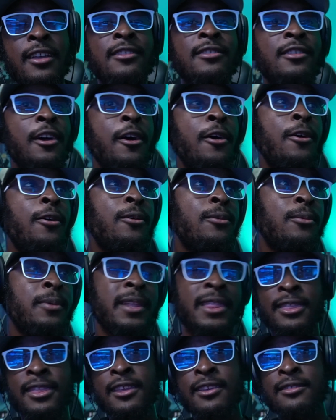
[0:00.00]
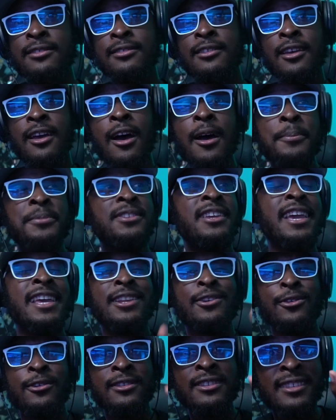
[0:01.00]
So with this
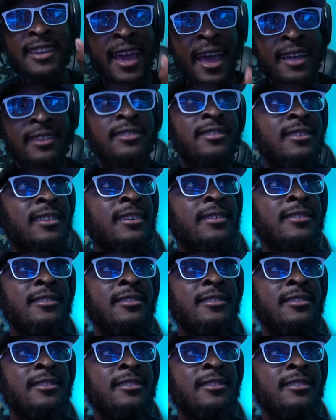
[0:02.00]
update or test,